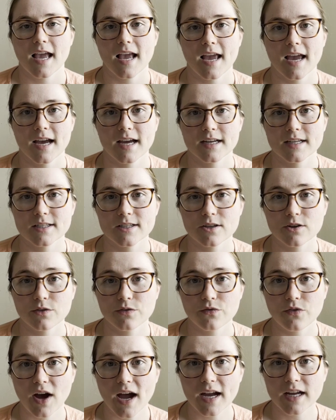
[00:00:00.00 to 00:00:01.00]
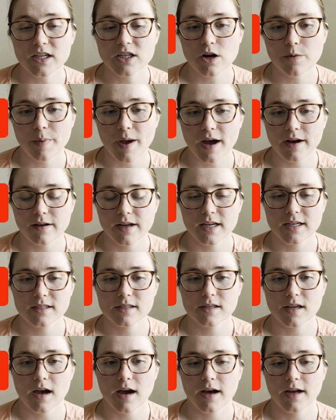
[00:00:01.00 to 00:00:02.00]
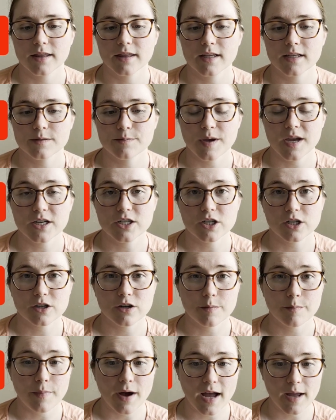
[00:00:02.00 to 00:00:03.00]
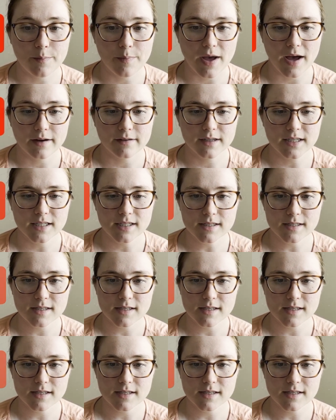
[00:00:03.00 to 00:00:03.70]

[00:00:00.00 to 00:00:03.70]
And you'll find your balance on this page under My Balance